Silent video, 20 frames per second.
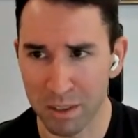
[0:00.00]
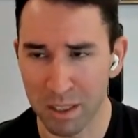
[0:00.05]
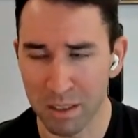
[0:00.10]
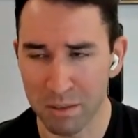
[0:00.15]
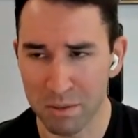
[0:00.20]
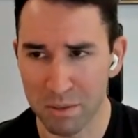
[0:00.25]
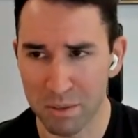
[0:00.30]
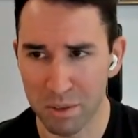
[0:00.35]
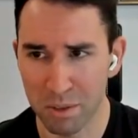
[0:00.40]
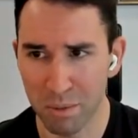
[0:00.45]
They
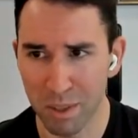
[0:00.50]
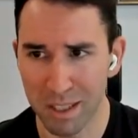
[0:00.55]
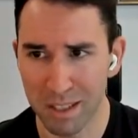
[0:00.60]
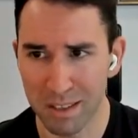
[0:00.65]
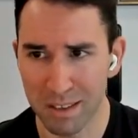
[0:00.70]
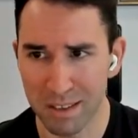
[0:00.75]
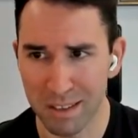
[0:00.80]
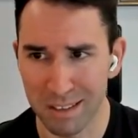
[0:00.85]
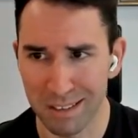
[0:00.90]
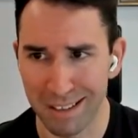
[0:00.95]
don't do
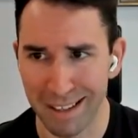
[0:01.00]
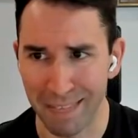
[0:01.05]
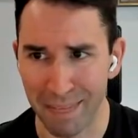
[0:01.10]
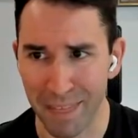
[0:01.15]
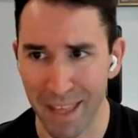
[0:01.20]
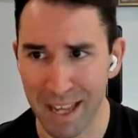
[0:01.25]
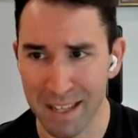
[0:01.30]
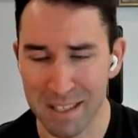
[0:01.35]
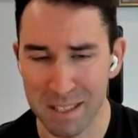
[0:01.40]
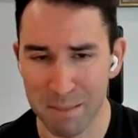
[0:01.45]
anything
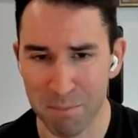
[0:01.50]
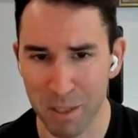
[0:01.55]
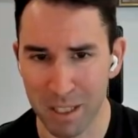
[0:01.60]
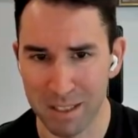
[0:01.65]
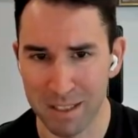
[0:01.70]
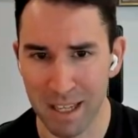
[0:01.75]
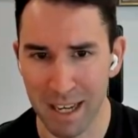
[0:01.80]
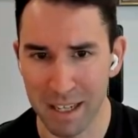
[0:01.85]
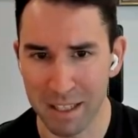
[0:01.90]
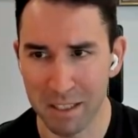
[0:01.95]
like that
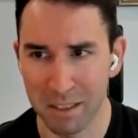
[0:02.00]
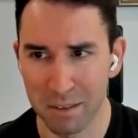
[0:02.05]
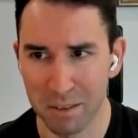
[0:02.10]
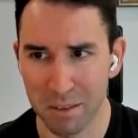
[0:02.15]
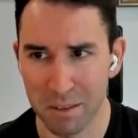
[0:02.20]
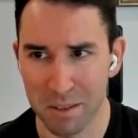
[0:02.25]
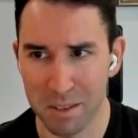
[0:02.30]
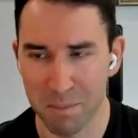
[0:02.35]
spectacular.